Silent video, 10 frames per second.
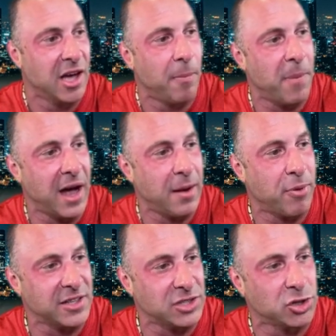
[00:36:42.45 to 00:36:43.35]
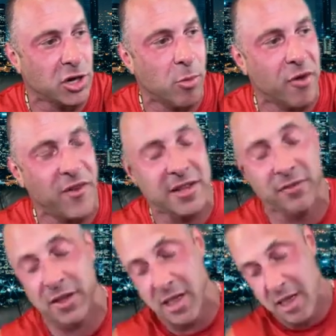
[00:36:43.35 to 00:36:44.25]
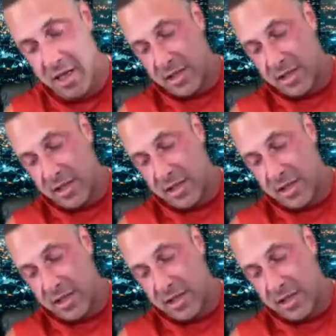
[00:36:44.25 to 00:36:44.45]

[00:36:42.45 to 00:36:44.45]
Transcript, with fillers: to help body process sugar more effectively.